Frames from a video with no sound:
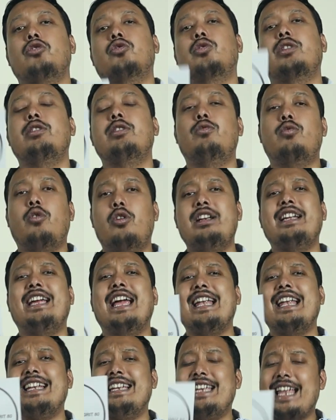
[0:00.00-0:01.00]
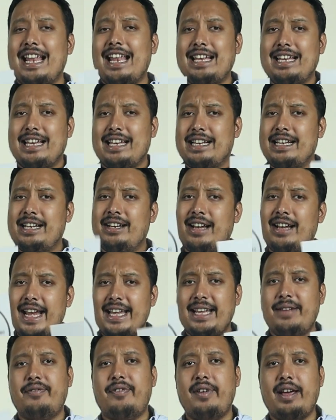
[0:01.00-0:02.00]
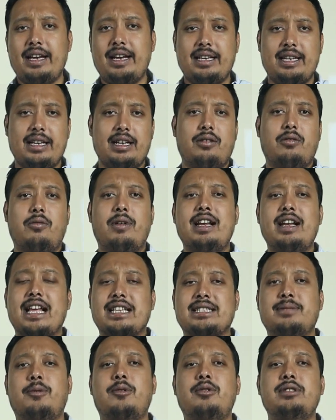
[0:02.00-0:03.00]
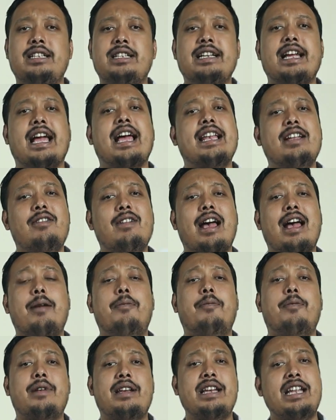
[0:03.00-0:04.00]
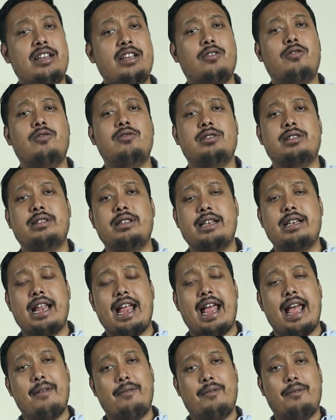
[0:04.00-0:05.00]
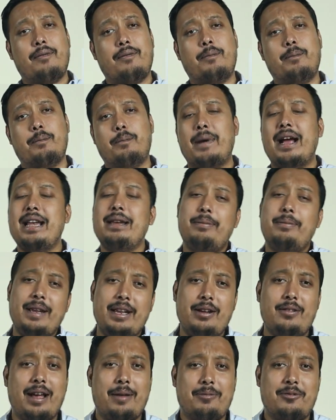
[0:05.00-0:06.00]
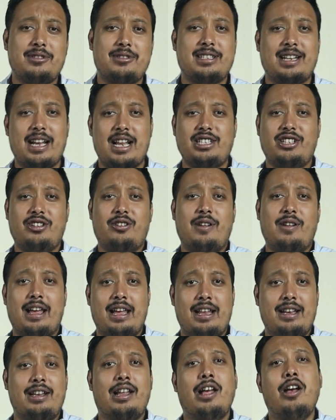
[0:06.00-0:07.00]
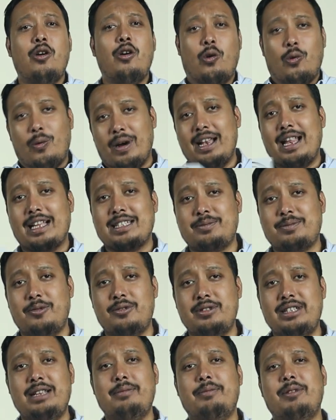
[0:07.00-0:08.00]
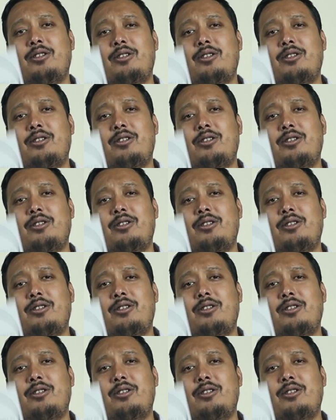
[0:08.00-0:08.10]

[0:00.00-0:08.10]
So you won't get that great effect while exposing, and you have need to have, might be you have to scratch your head while exposing,